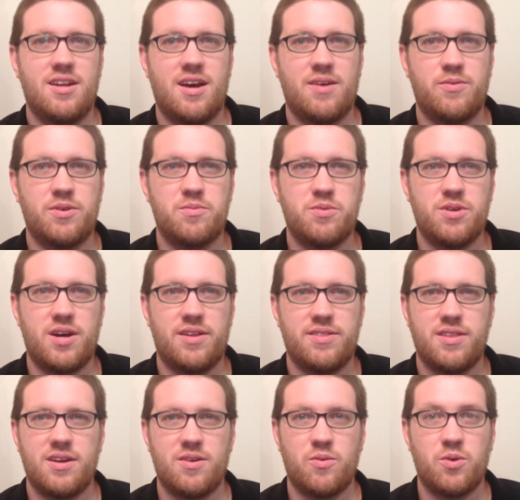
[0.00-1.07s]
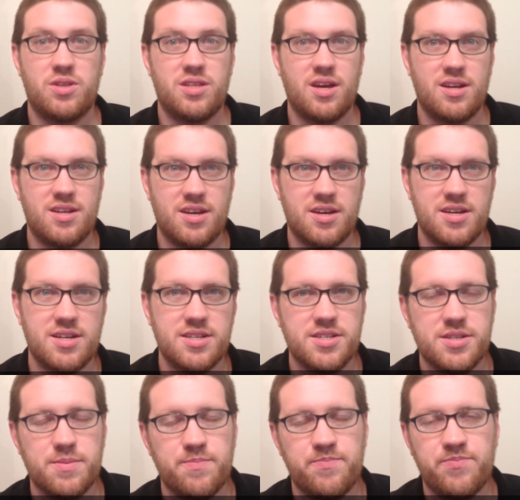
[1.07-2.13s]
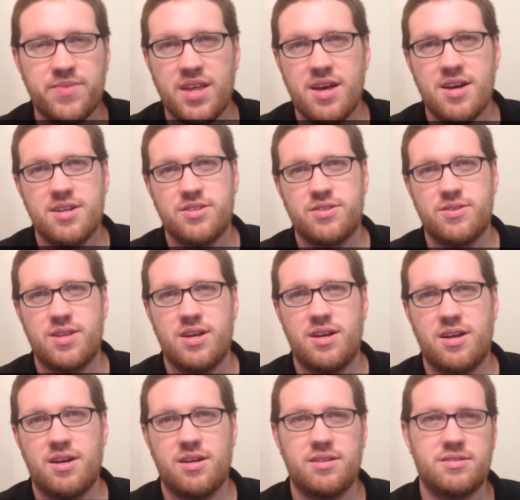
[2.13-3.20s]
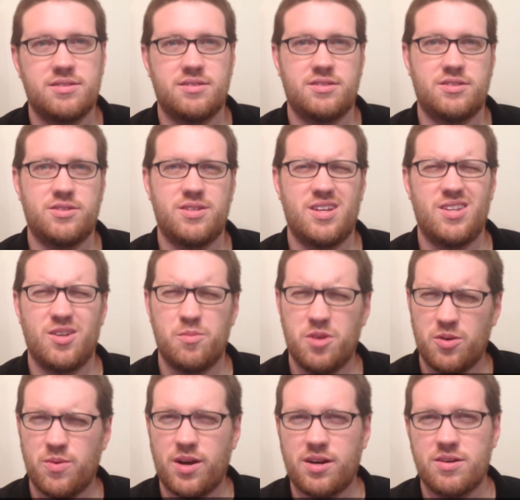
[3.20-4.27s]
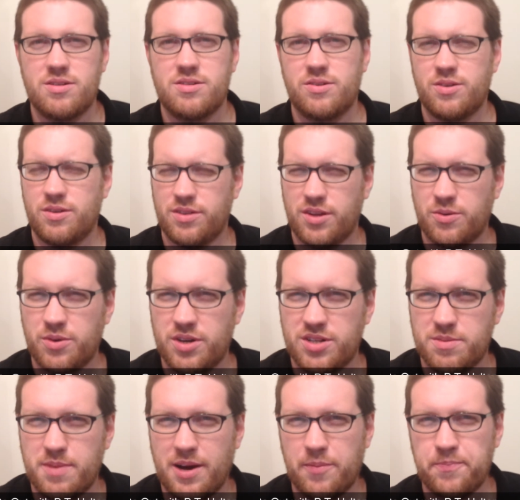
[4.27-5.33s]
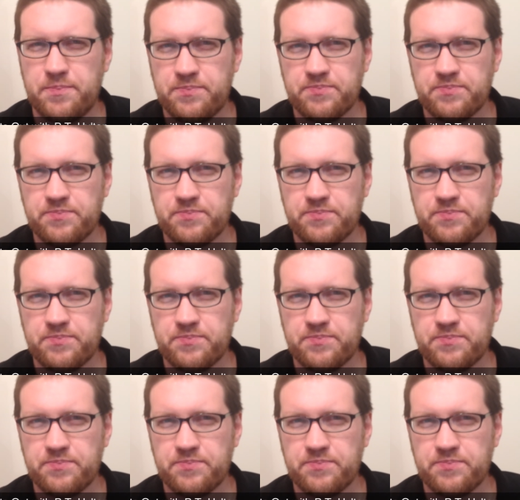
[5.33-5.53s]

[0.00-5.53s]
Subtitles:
I want to put out there what the idea is, so that there'll be a record, so you'll know what it's about.